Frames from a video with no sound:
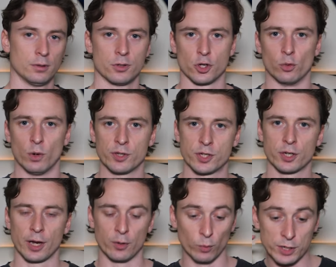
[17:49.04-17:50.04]
So once
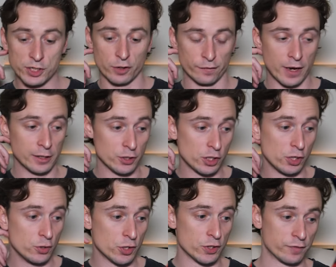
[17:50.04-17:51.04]
again, Whittaker failing to
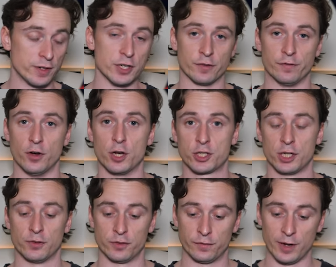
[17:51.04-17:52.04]
use his feet as a first line
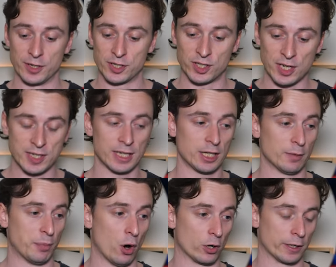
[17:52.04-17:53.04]
of defense, sitting in the
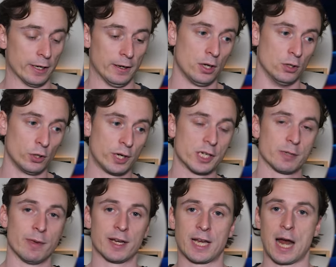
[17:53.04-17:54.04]
pocket, looking to
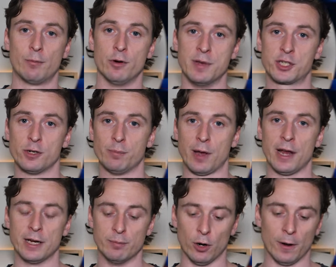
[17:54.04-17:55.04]
make Cameron miss and
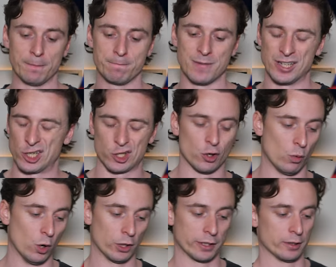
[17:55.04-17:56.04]
pay, but just not
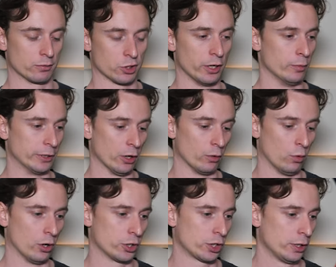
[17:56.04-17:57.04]
working. So here we go,
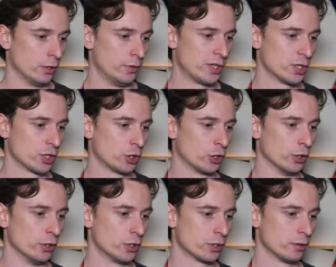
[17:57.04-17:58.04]
watch. This is a
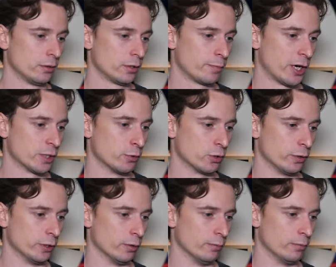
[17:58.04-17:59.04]
good space
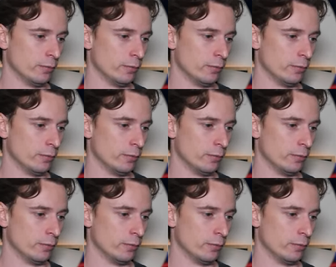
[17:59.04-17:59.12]
between them.